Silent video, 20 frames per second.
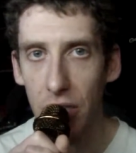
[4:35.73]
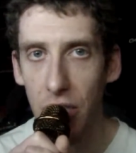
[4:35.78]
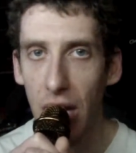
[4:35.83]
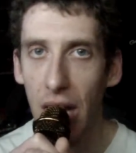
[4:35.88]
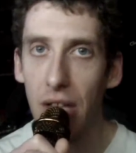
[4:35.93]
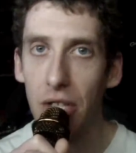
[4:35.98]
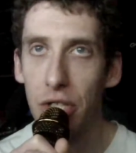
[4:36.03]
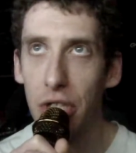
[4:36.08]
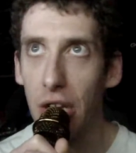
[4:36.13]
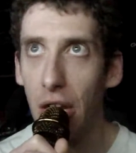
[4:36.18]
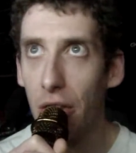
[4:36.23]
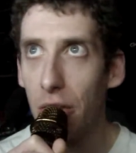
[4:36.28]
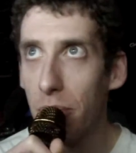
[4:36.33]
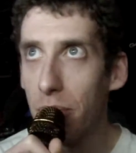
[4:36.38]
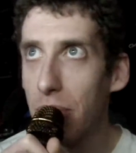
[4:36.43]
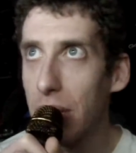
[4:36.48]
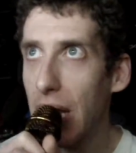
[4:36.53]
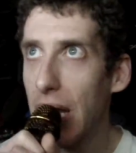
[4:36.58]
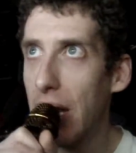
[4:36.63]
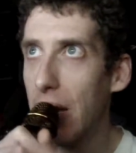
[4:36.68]
challenging other
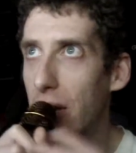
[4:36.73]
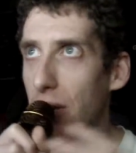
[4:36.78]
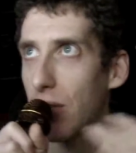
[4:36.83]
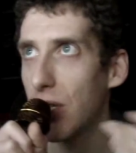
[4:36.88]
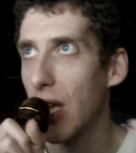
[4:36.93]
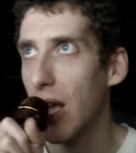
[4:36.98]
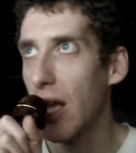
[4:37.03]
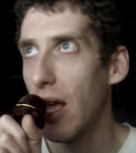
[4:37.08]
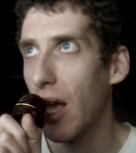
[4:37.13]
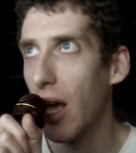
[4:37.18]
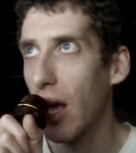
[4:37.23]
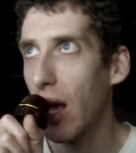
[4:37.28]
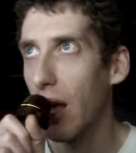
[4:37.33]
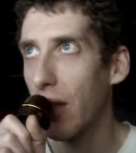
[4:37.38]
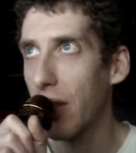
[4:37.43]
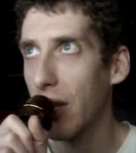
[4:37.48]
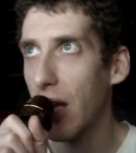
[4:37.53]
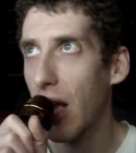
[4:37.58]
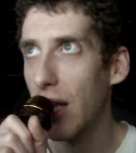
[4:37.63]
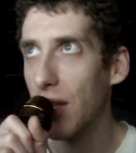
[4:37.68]
players,
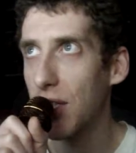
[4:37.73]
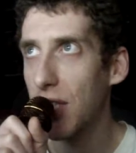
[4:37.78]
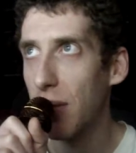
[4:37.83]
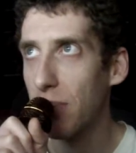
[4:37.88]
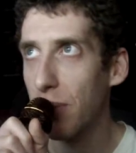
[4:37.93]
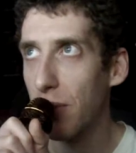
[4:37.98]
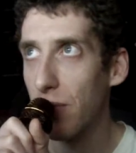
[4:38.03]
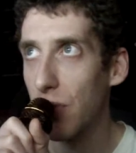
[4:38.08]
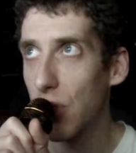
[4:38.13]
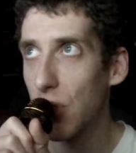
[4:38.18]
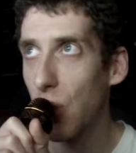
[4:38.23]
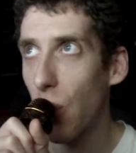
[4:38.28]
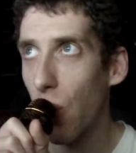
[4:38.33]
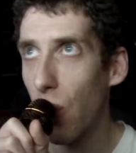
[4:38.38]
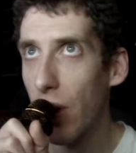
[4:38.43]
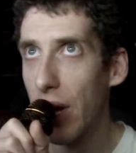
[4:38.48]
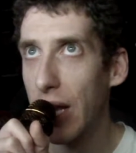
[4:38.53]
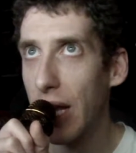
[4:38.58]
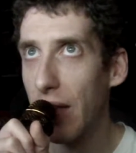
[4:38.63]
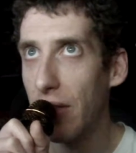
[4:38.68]
the concept of
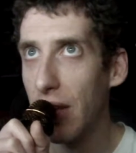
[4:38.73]
scoring.